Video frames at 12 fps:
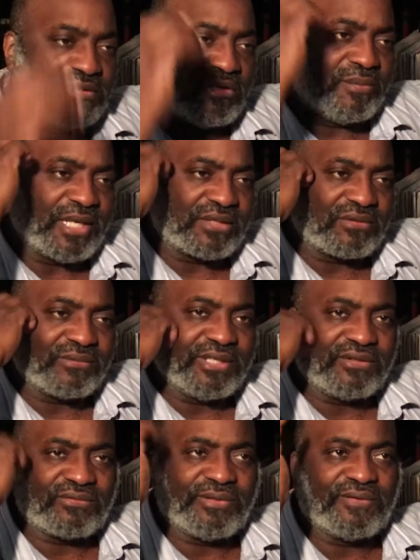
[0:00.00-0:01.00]
About three
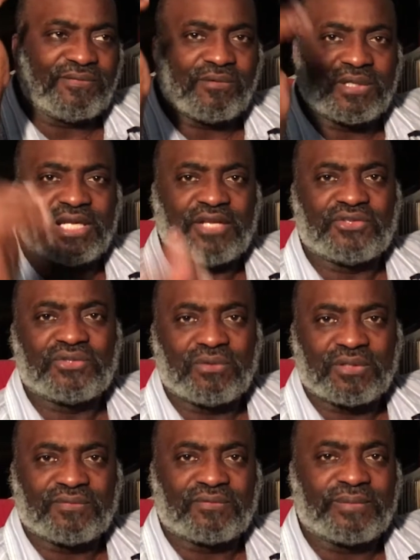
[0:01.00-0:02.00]
or 4 days short
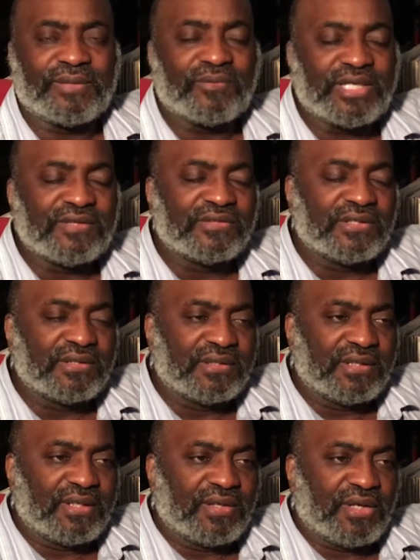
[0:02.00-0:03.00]
of 3 weeks.
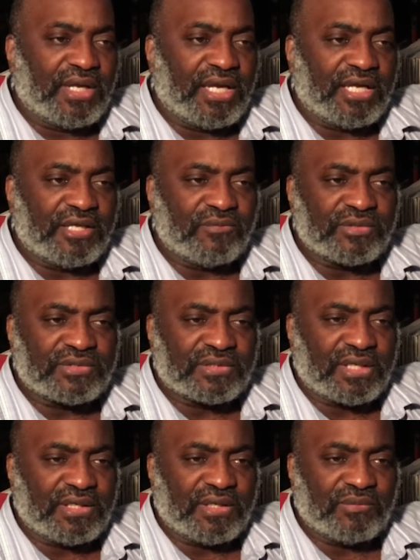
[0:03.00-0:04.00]
And it was
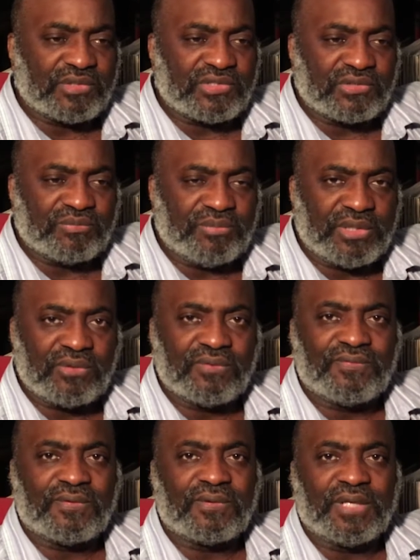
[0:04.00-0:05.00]
just
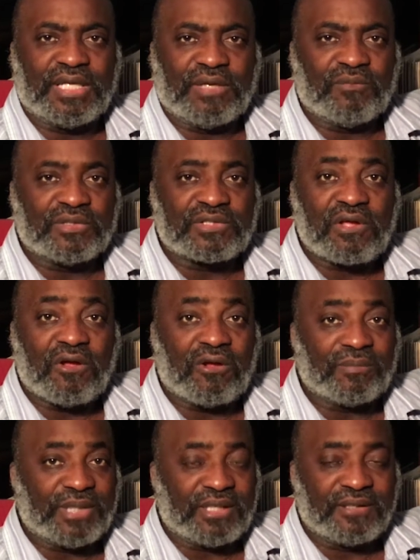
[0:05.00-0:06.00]
beautiful, and it was
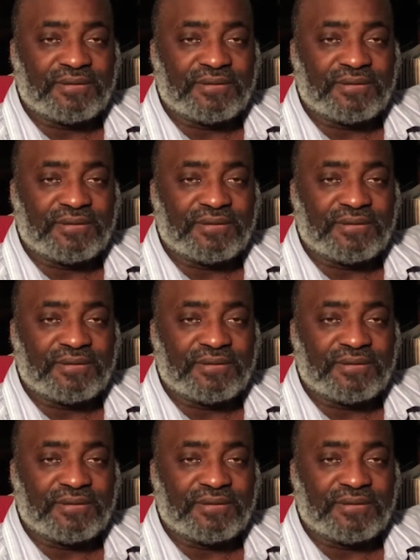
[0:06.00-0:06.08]
calming.